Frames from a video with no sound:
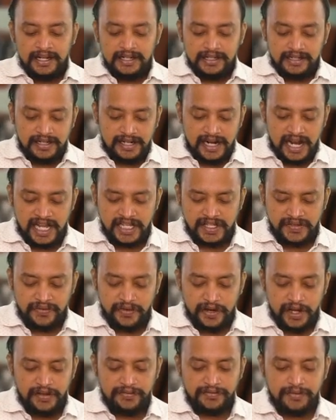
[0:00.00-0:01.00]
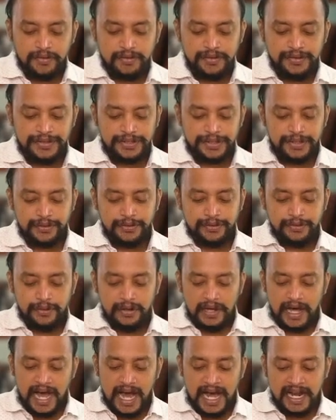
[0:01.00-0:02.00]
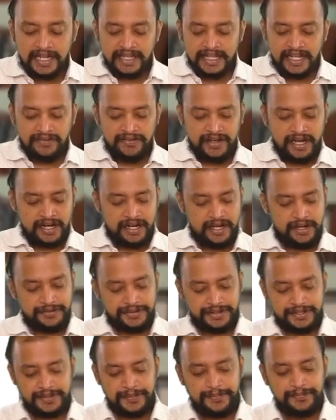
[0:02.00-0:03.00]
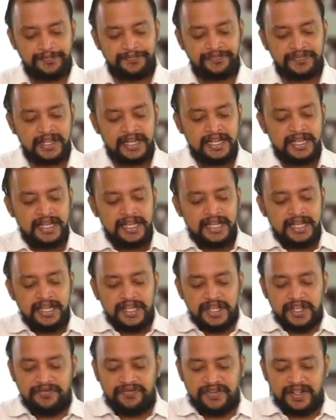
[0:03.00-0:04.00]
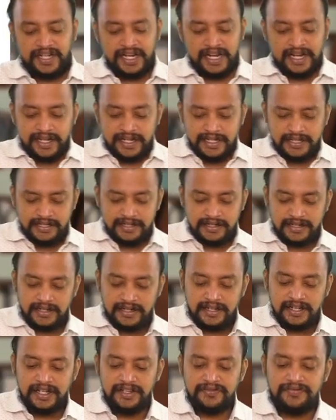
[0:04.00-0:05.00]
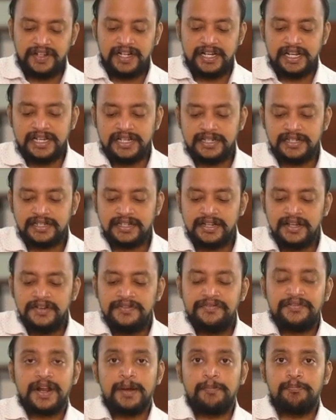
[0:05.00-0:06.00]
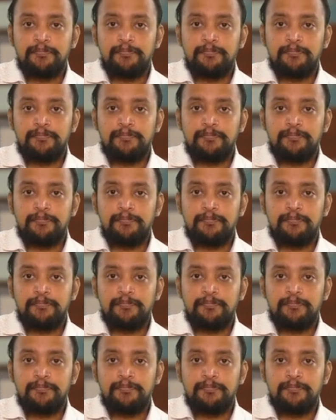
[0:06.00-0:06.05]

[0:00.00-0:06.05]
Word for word: Transfer of goods to another warehouse. If it is, if it is from